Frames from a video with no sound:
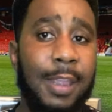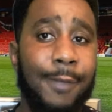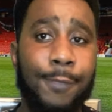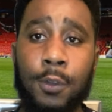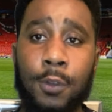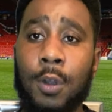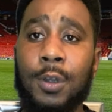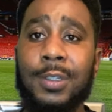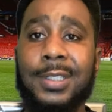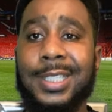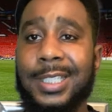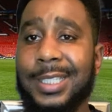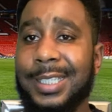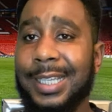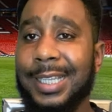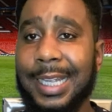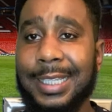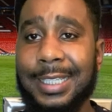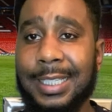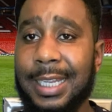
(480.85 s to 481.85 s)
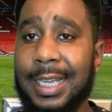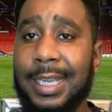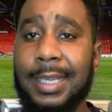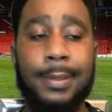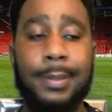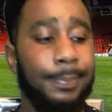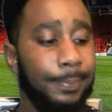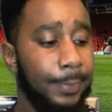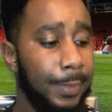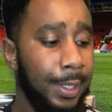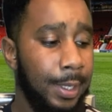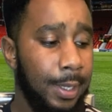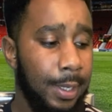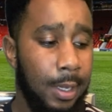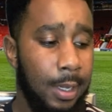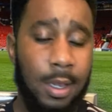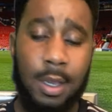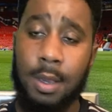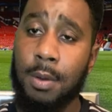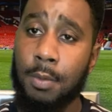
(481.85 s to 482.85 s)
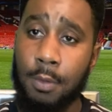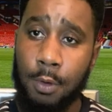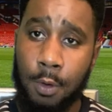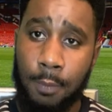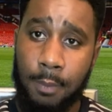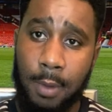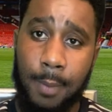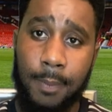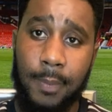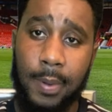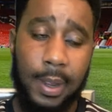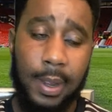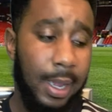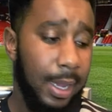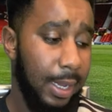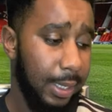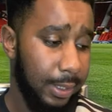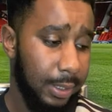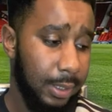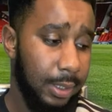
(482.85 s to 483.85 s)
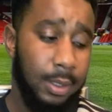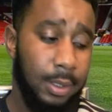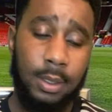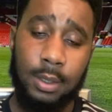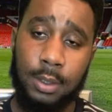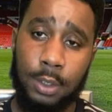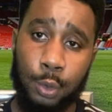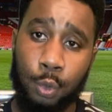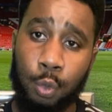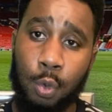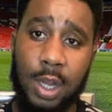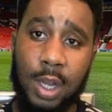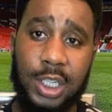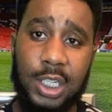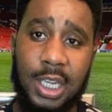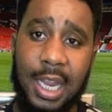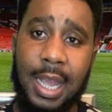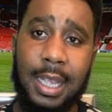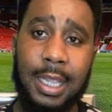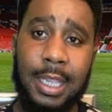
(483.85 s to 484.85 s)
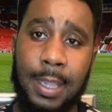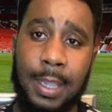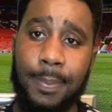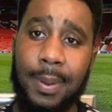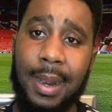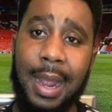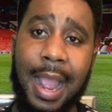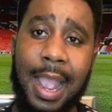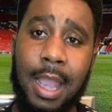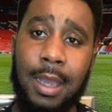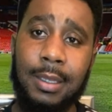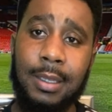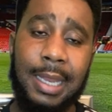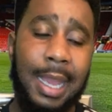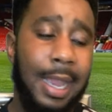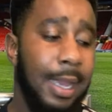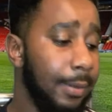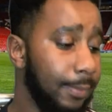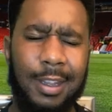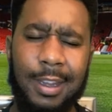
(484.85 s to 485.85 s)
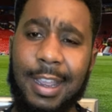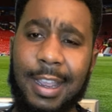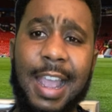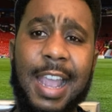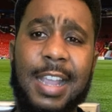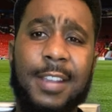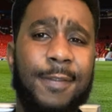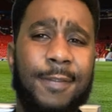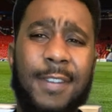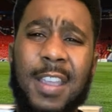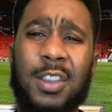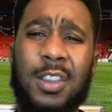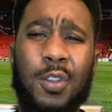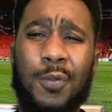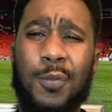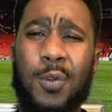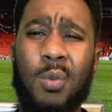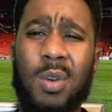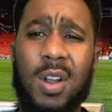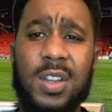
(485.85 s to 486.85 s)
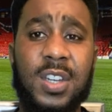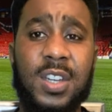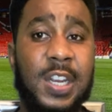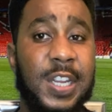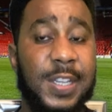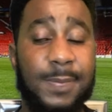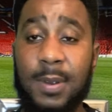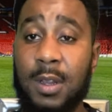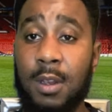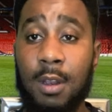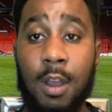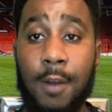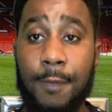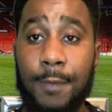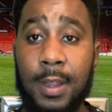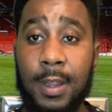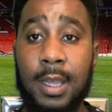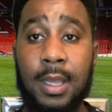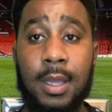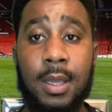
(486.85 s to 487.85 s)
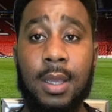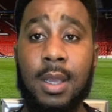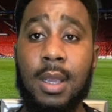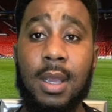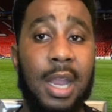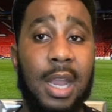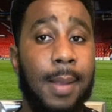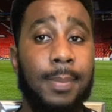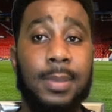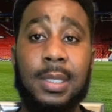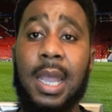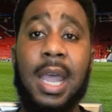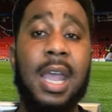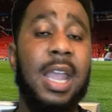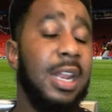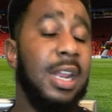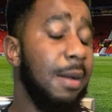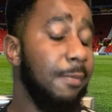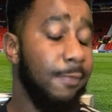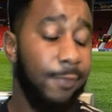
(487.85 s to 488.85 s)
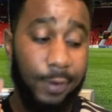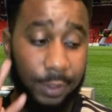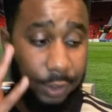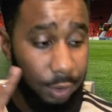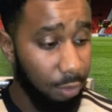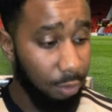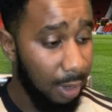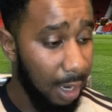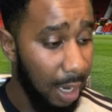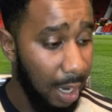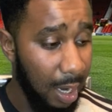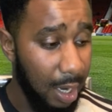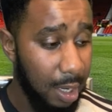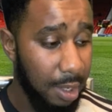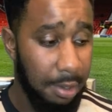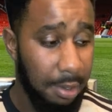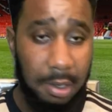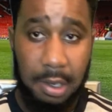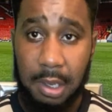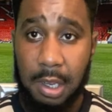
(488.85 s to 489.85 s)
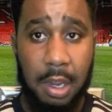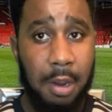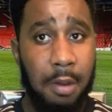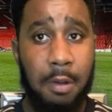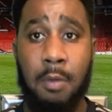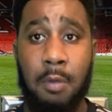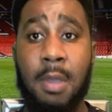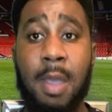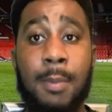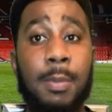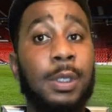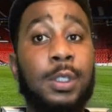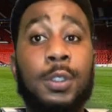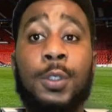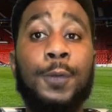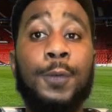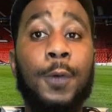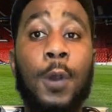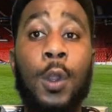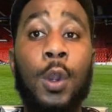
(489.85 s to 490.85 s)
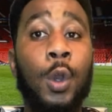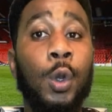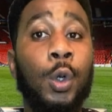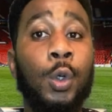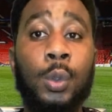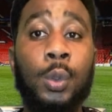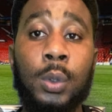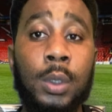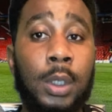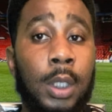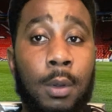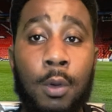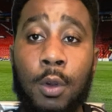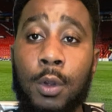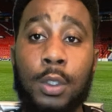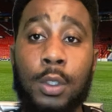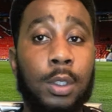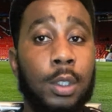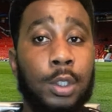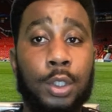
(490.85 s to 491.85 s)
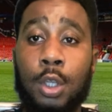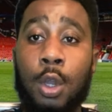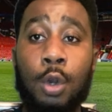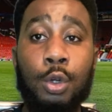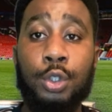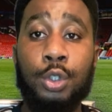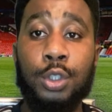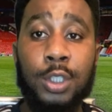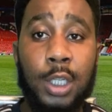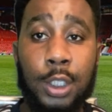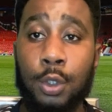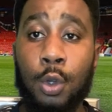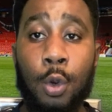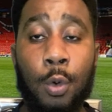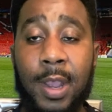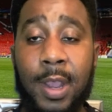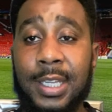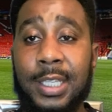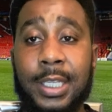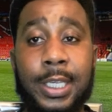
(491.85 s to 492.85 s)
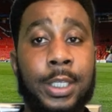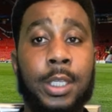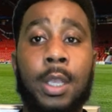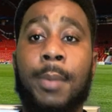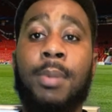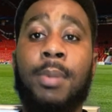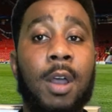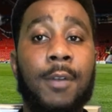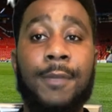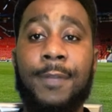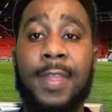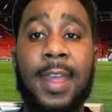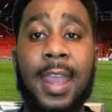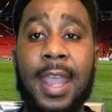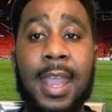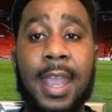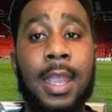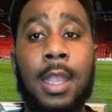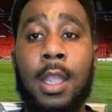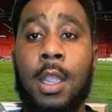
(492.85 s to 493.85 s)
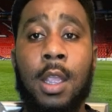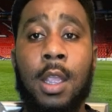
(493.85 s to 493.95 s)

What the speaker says: if not Saturday. Remember, guys. Just watch that. Keep an eye on that. And guys, thank you for watching. It's been lovely. I'm tired. I'm frustrated. Remember to follow the socials as always. It's above there.